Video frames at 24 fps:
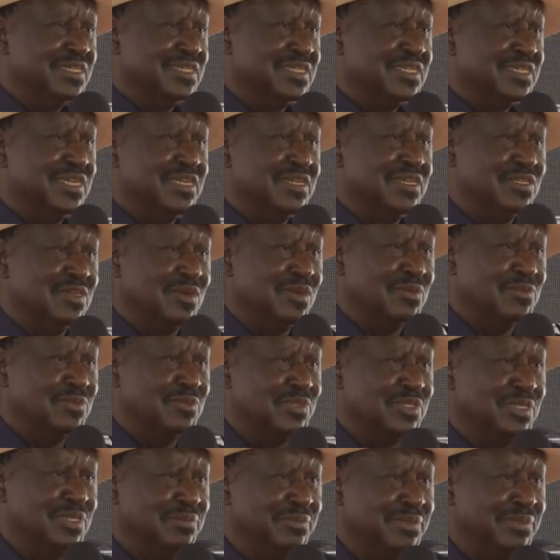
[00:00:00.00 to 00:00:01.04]
kingdoms,
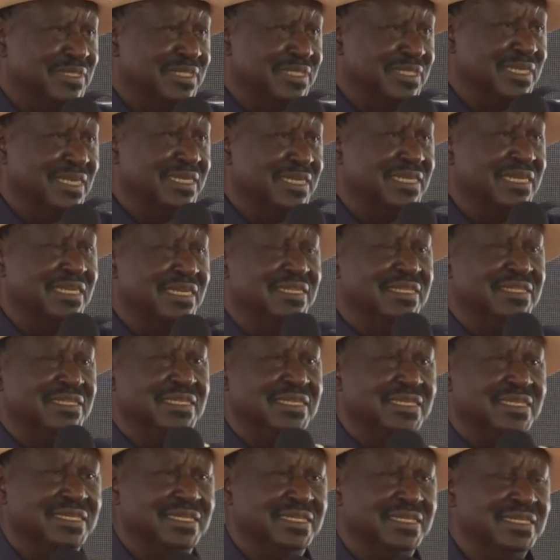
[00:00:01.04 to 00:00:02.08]
which are basically
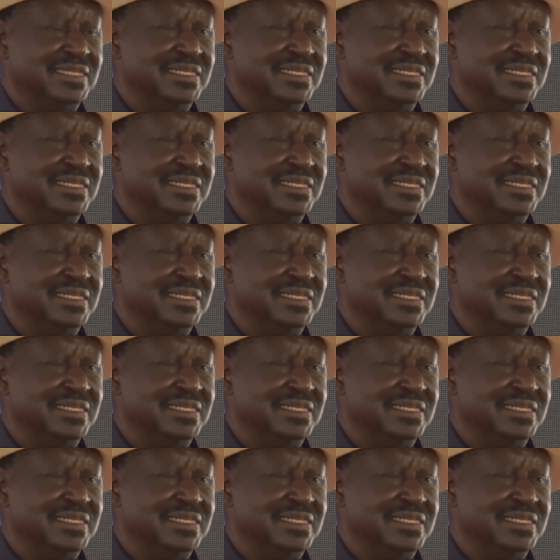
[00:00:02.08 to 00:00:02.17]
ethnic.